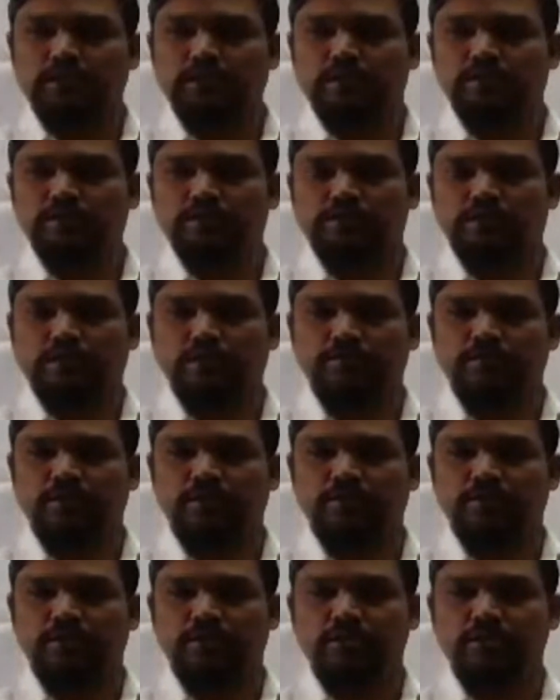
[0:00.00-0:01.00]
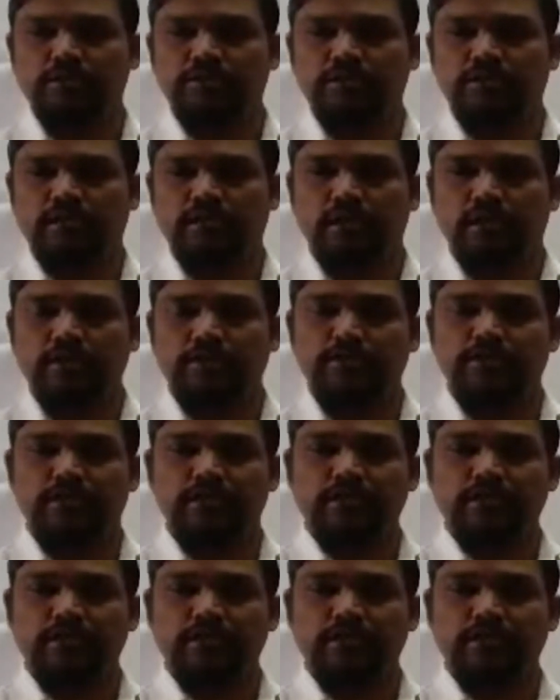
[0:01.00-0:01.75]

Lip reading: gender discrimination is there,